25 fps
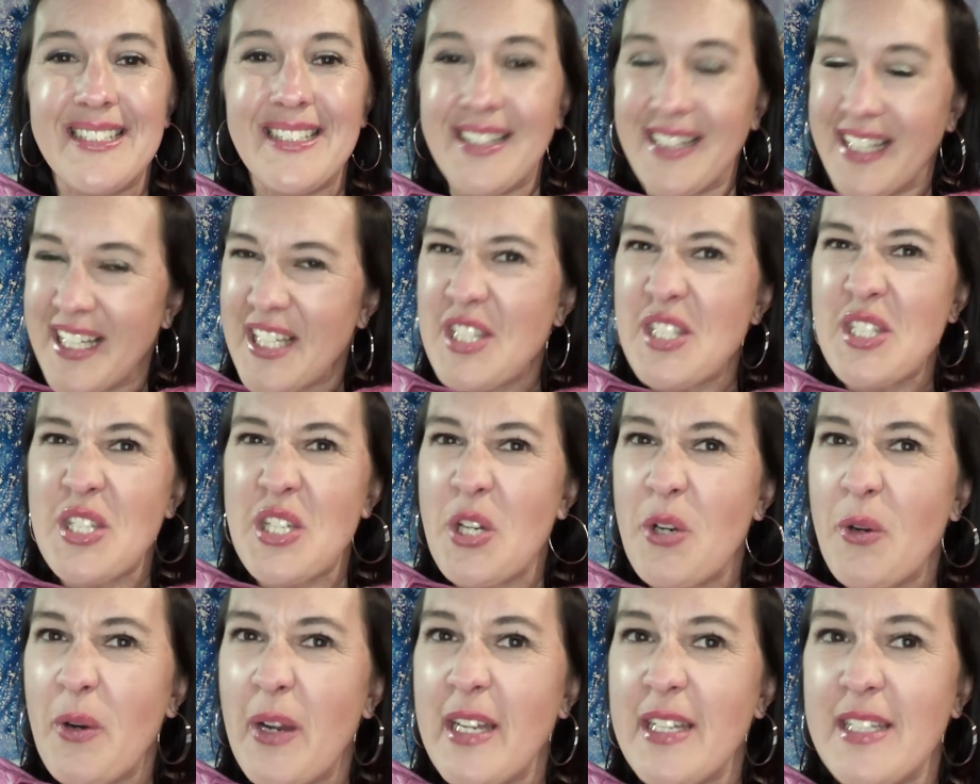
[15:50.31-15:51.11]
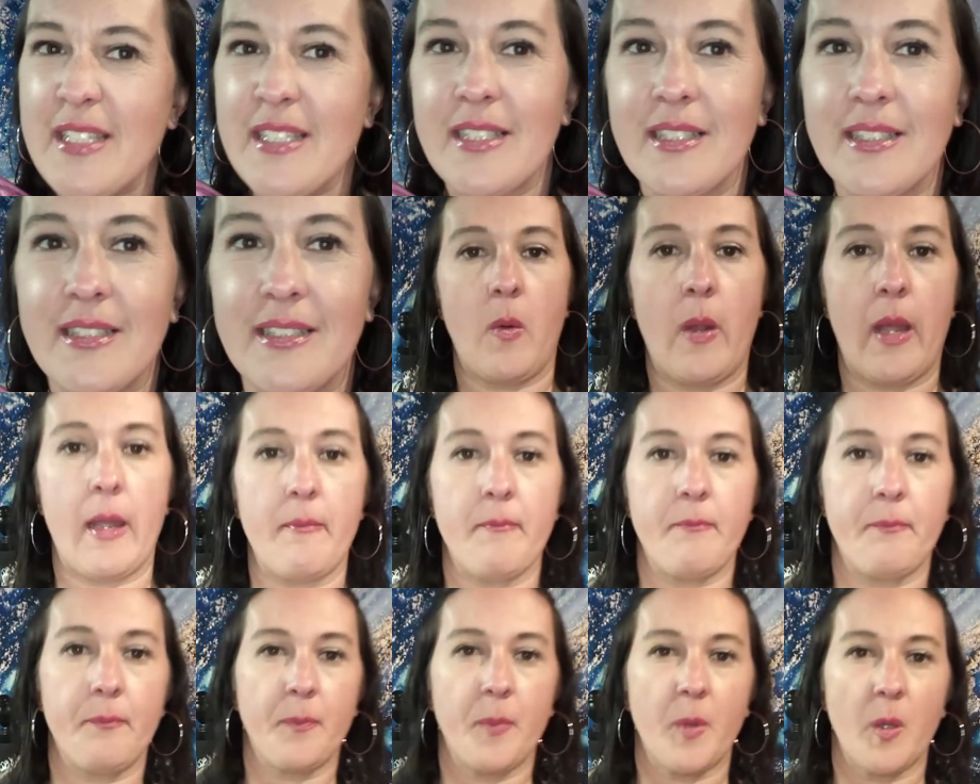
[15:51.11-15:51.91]
Let's do it. Okay,
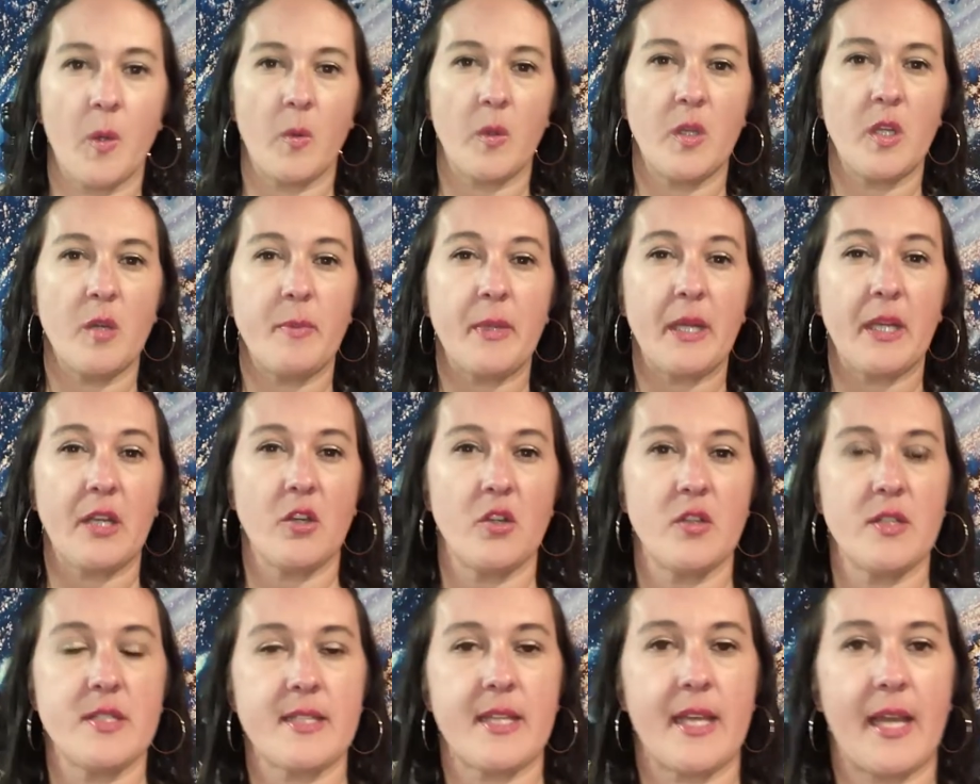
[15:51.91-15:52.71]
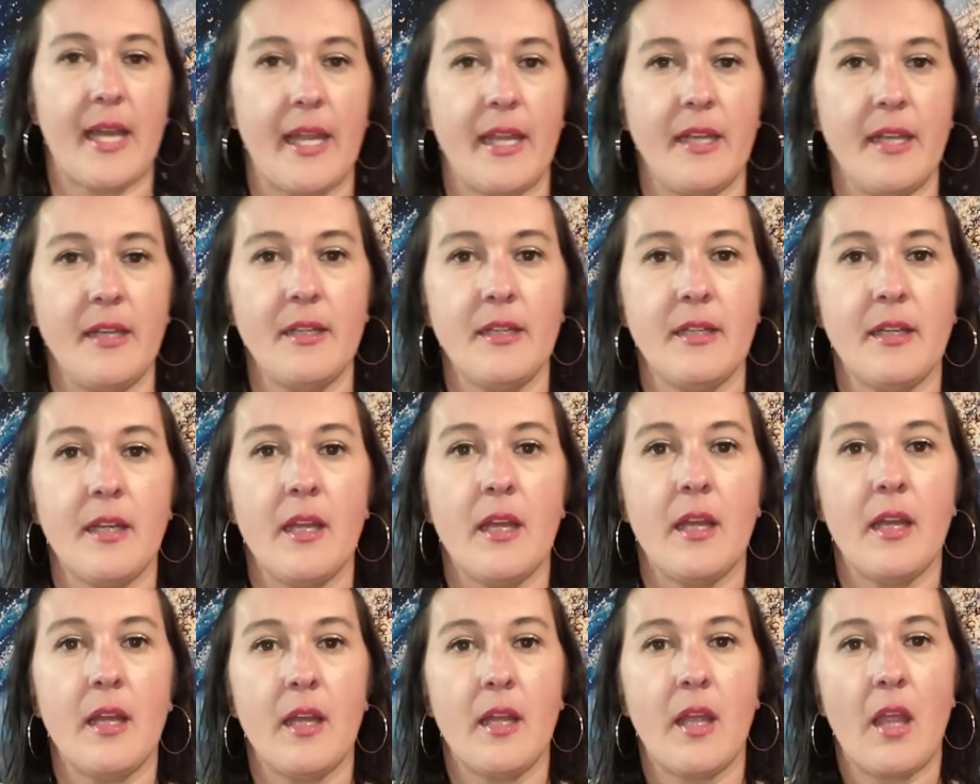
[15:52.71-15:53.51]
when you pick your design,
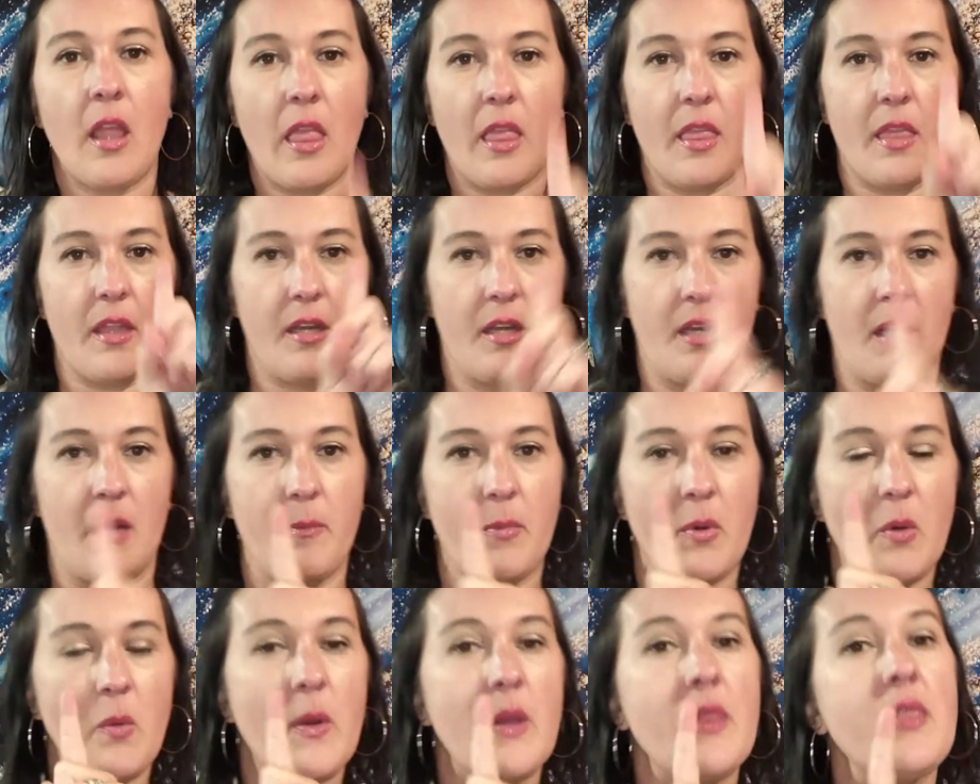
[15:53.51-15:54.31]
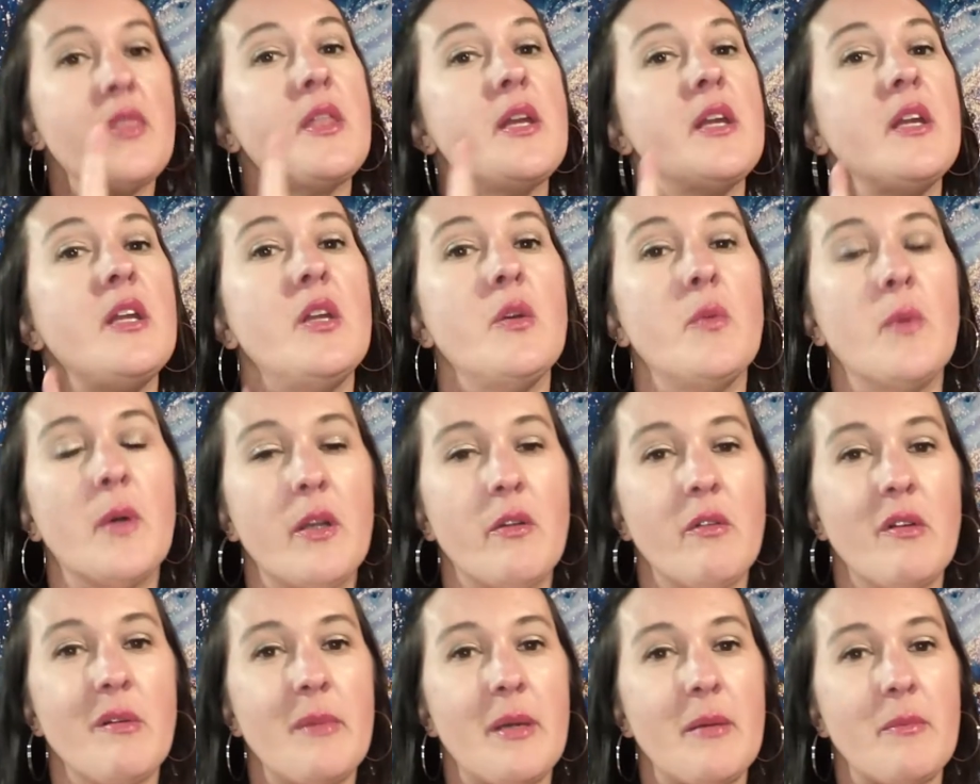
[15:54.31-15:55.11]
the number one thing you
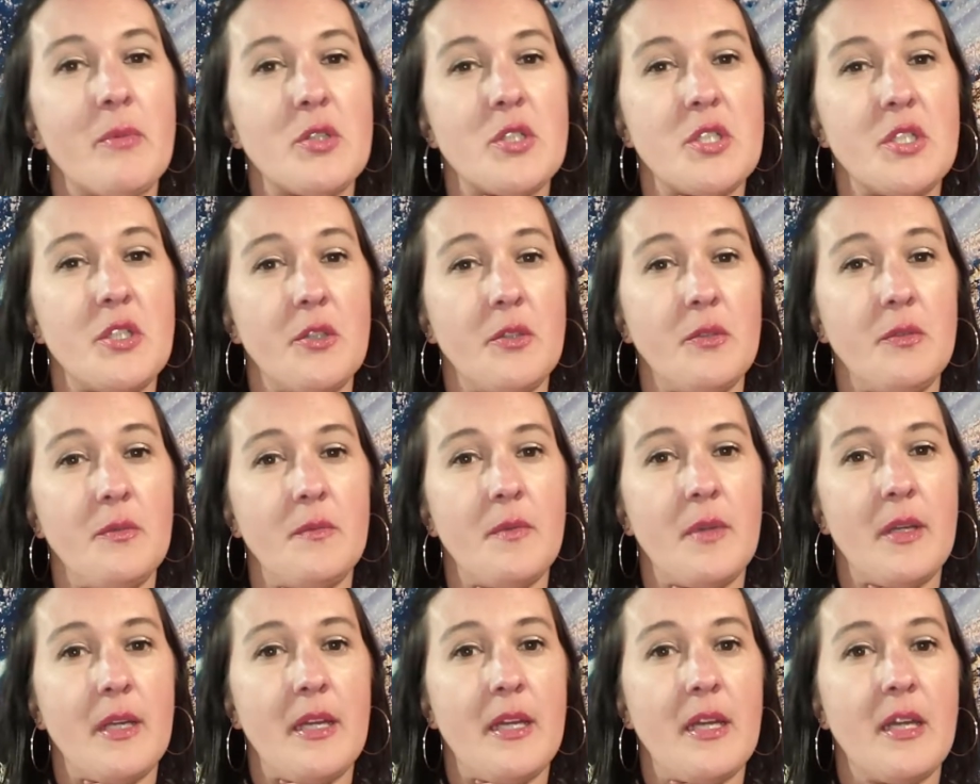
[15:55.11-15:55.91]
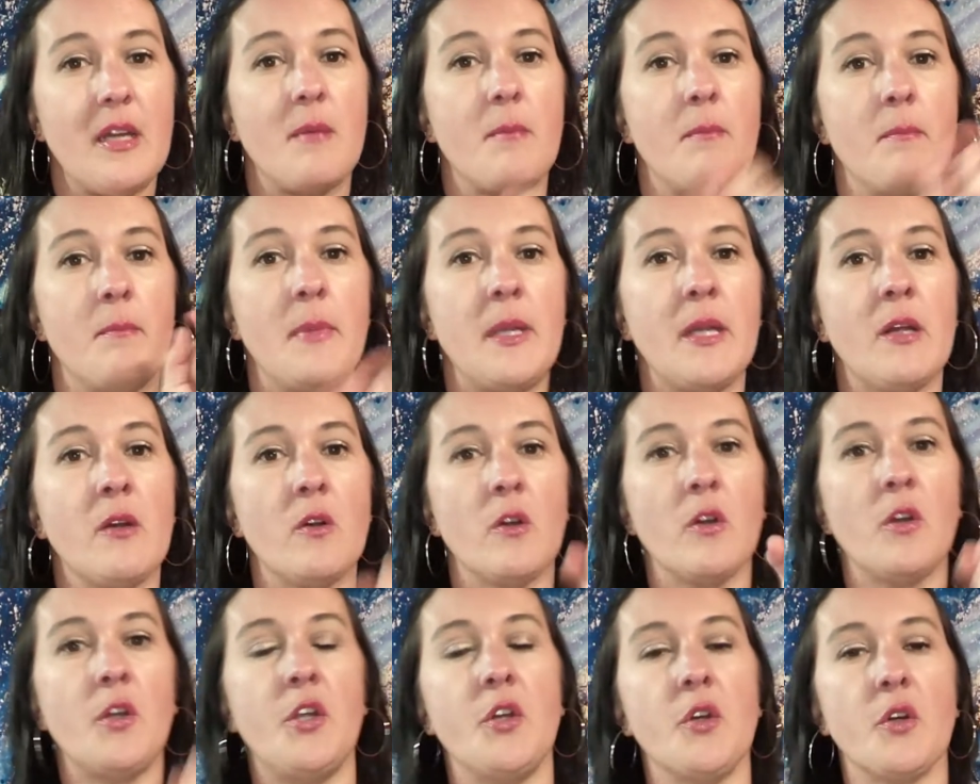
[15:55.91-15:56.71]
wanna remember too
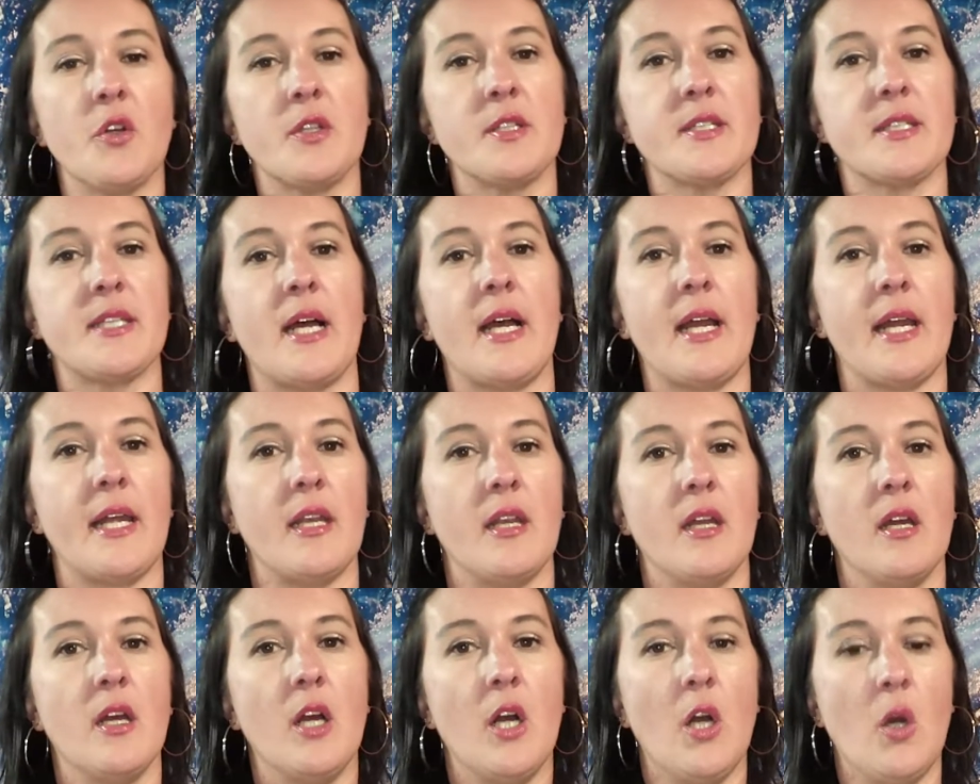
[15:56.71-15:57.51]
mirror your design.